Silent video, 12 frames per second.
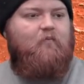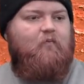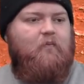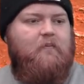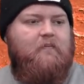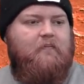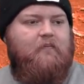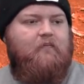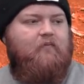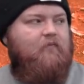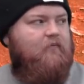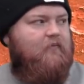
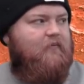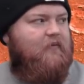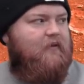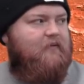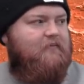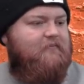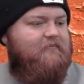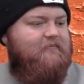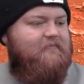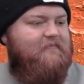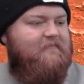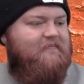
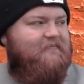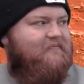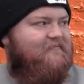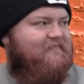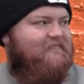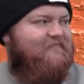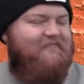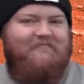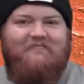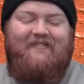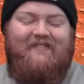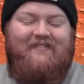
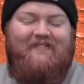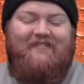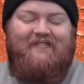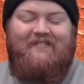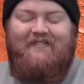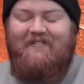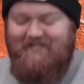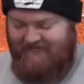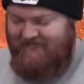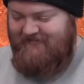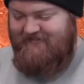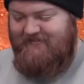
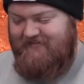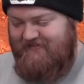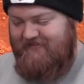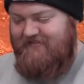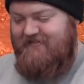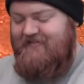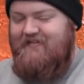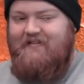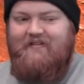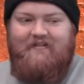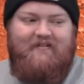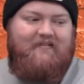
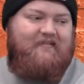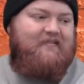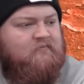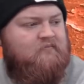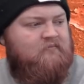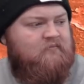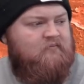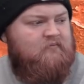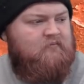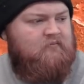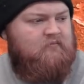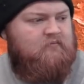
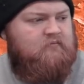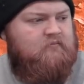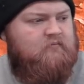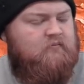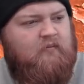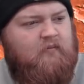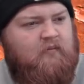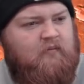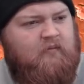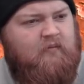[no speech]